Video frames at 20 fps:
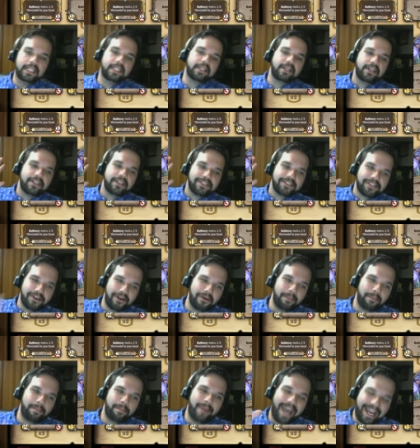So
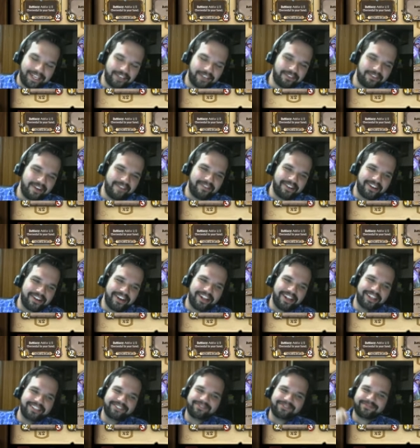back to
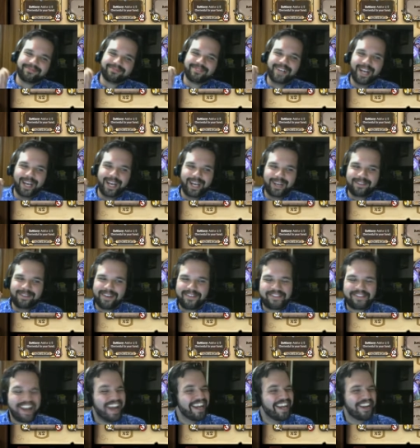Ravencaller. I've
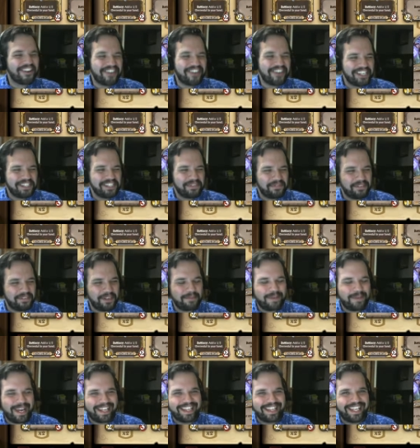gotten already some
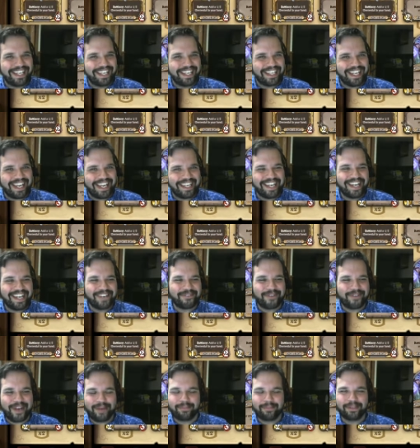feedback that I kind of
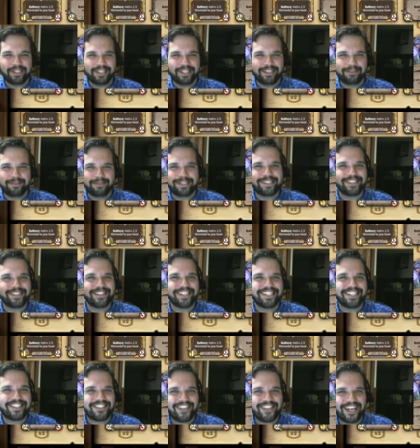ramble a little bit, so
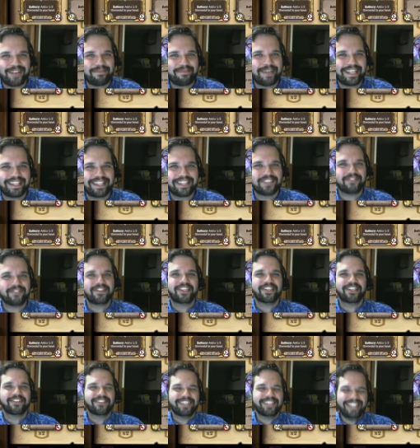let's try to make this video
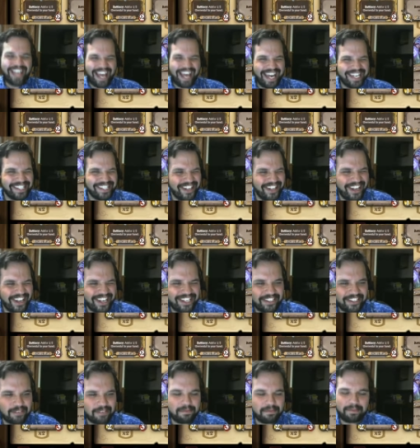not as long as
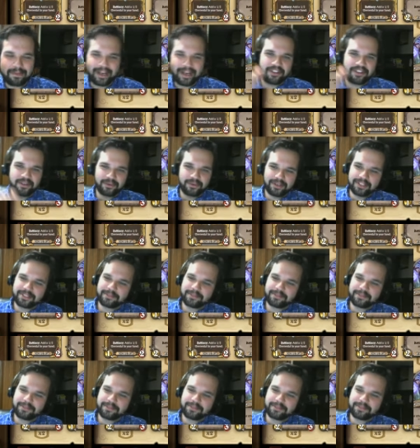some of my other ones.